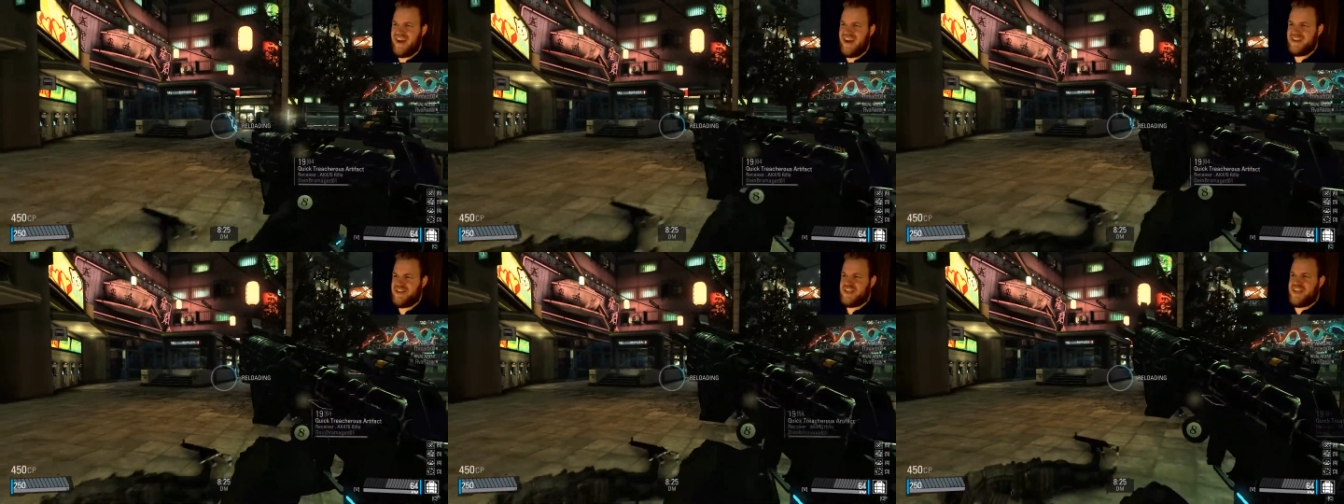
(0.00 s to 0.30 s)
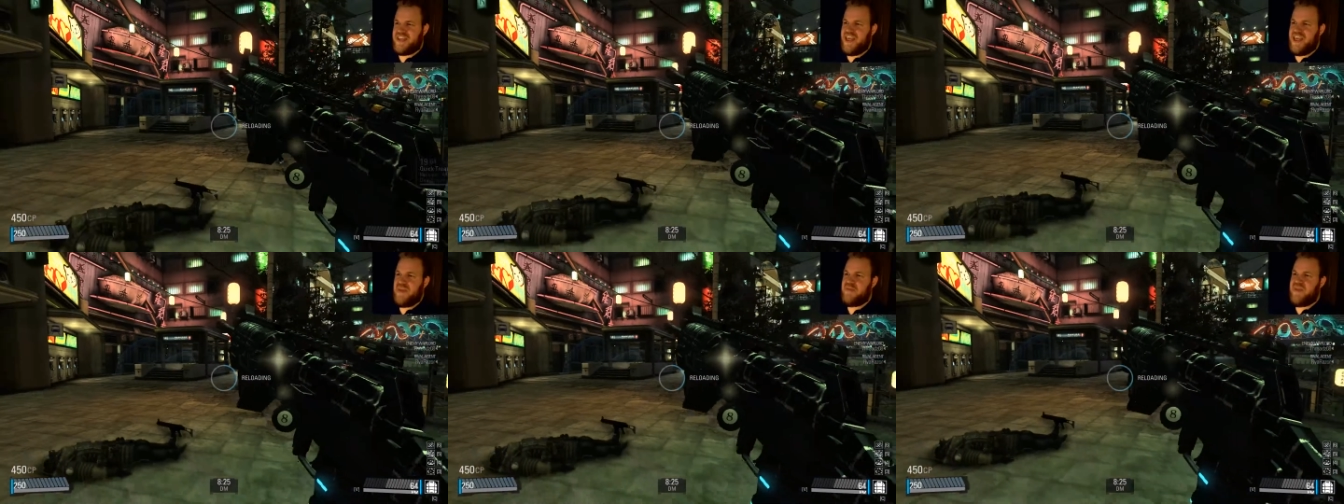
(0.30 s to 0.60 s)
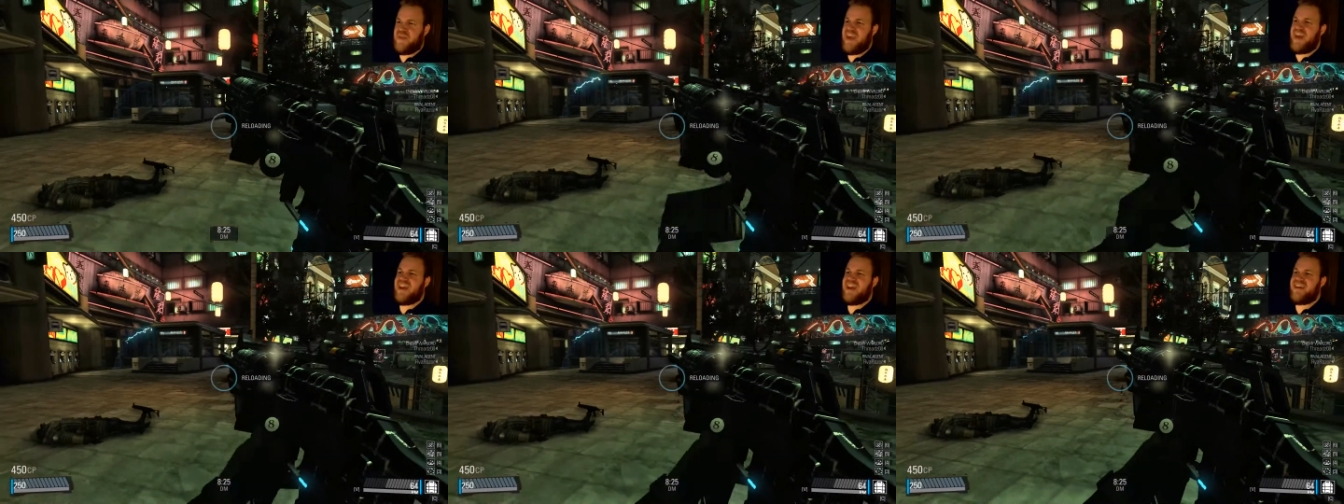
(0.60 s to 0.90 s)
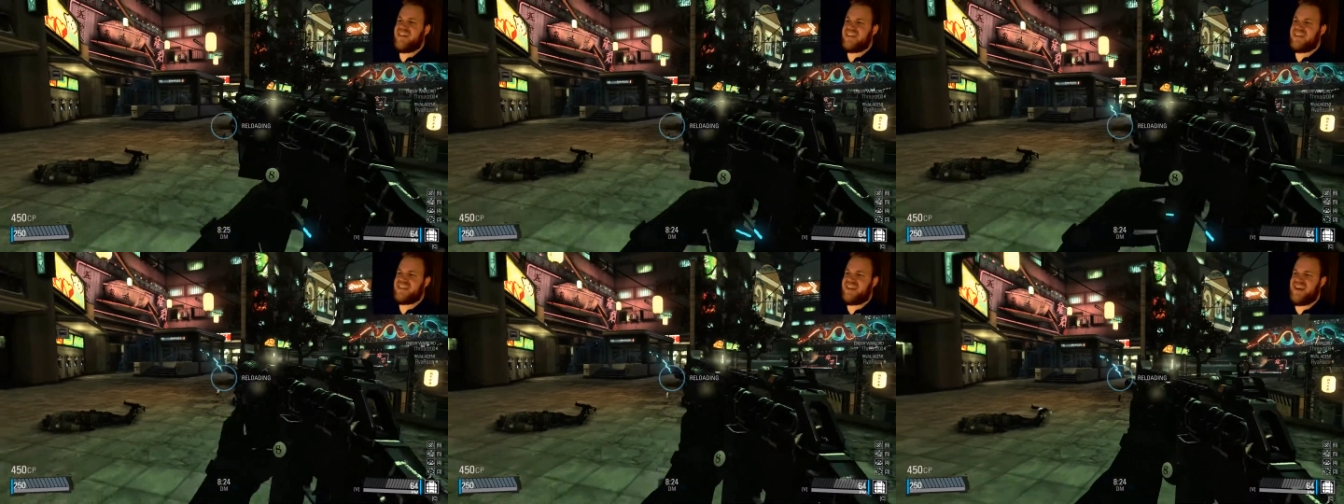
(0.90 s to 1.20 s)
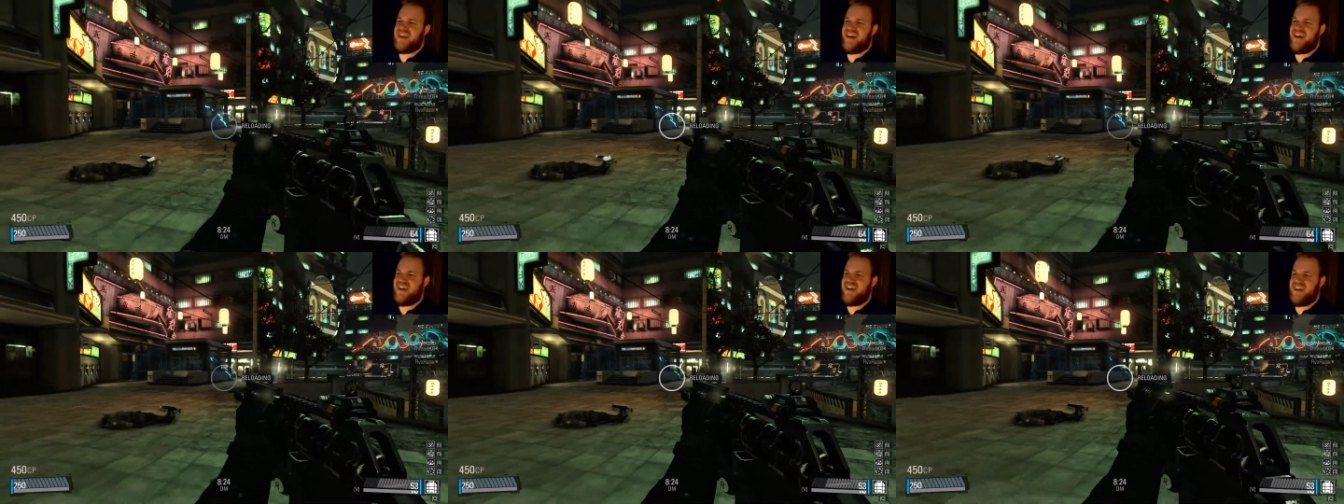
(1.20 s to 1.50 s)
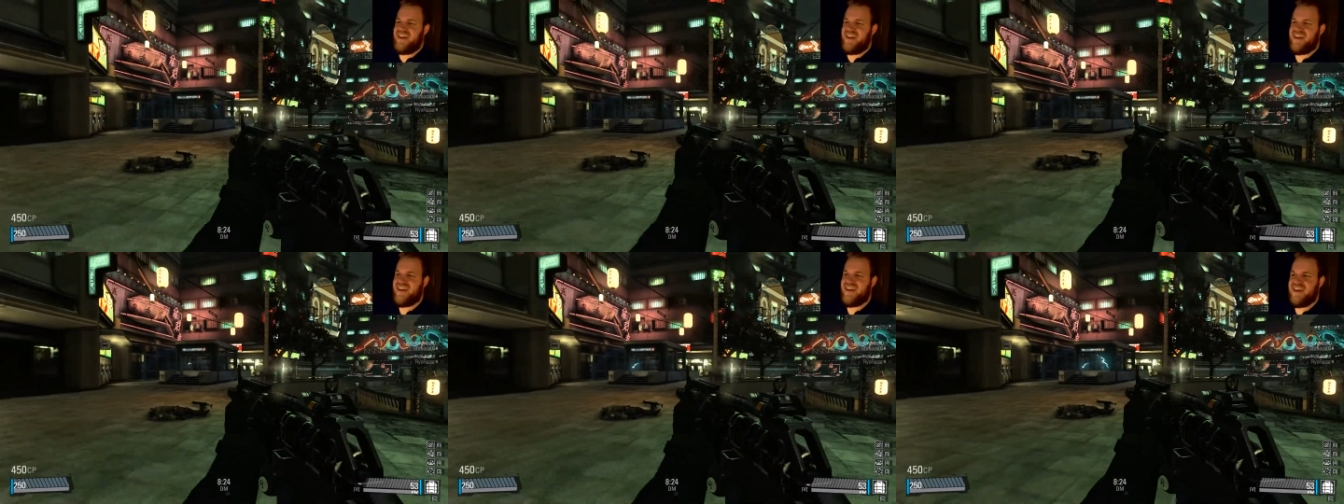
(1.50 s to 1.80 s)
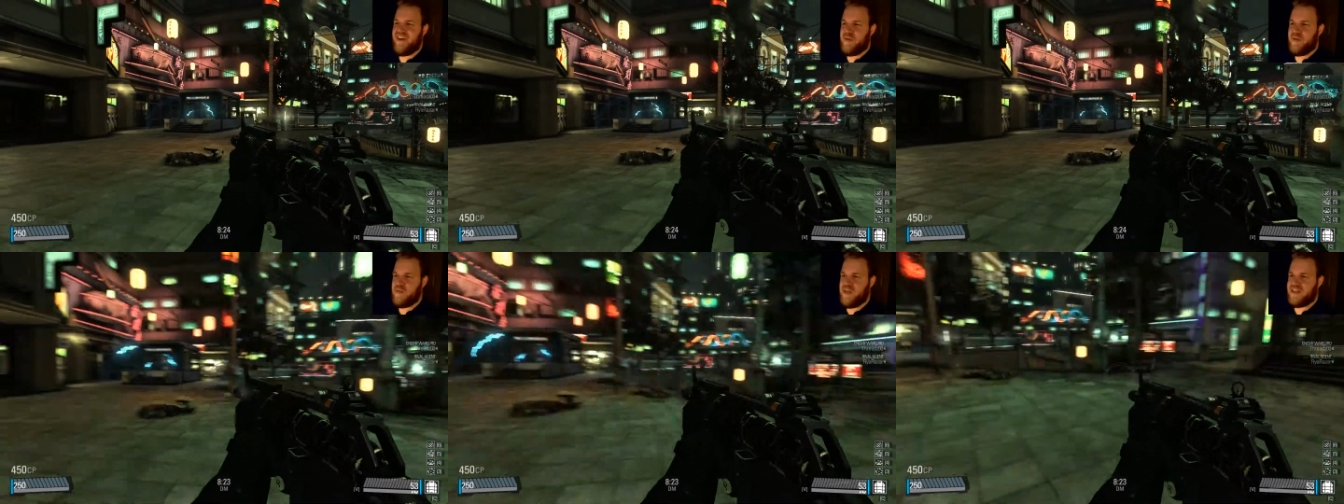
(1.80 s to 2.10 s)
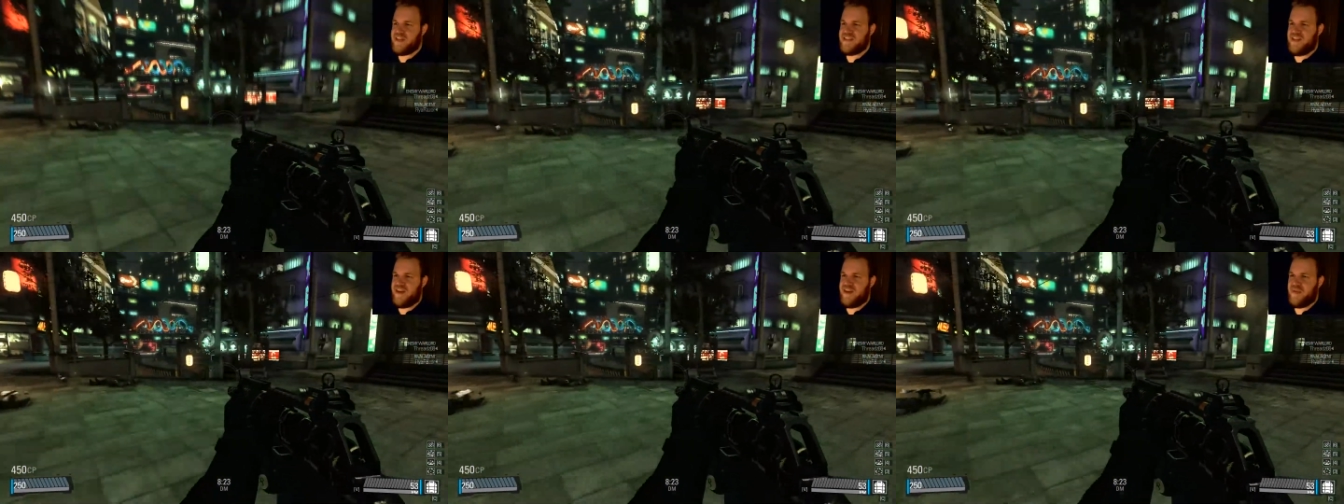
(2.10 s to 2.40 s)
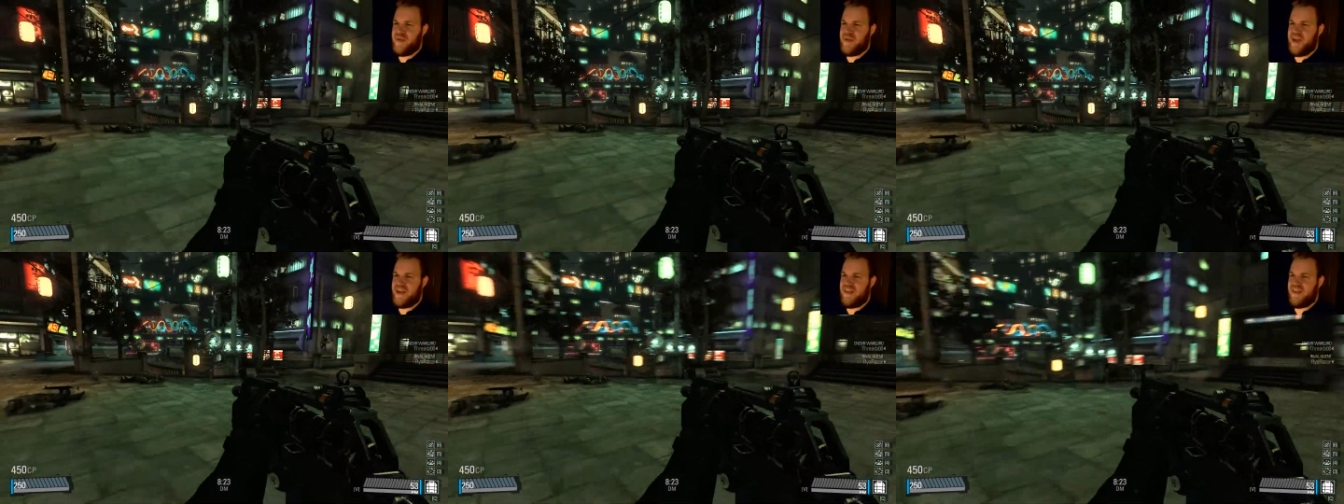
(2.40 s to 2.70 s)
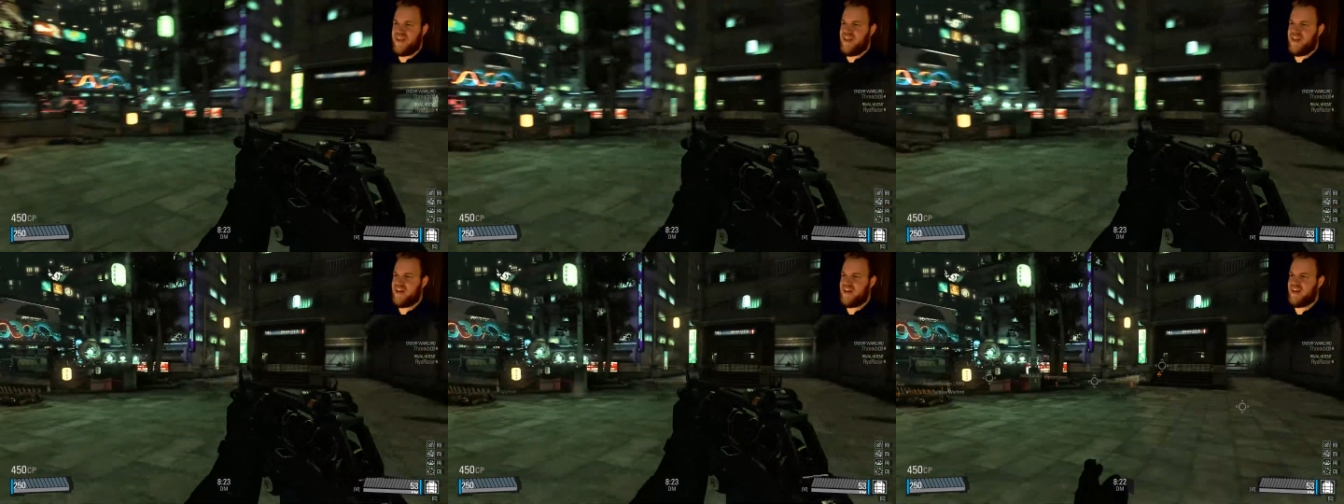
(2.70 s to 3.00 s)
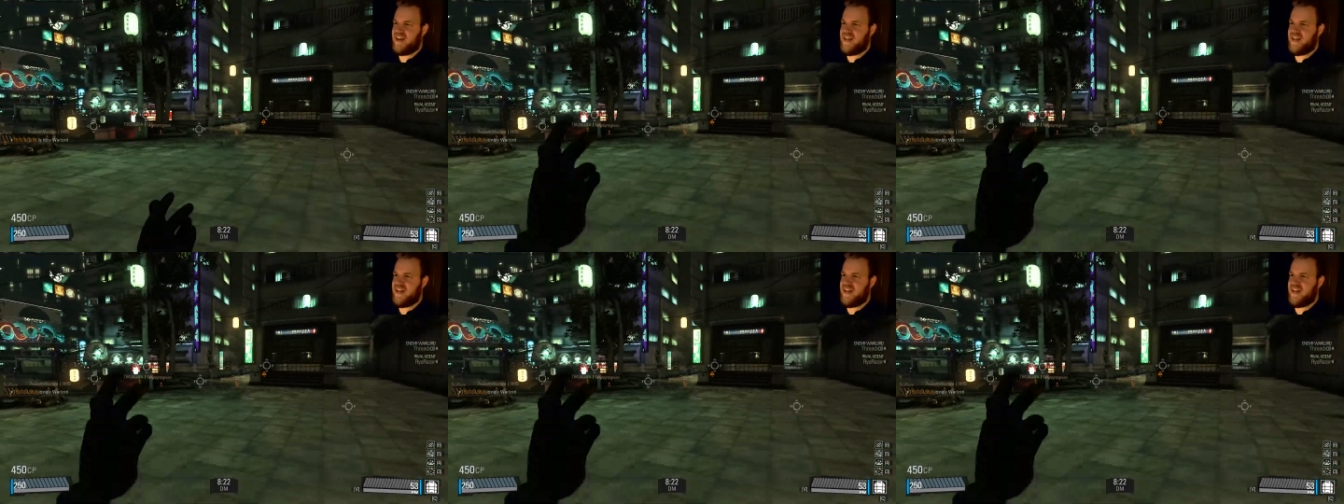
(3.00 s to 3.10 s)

I just keep getting this gun. That's not a bad thing.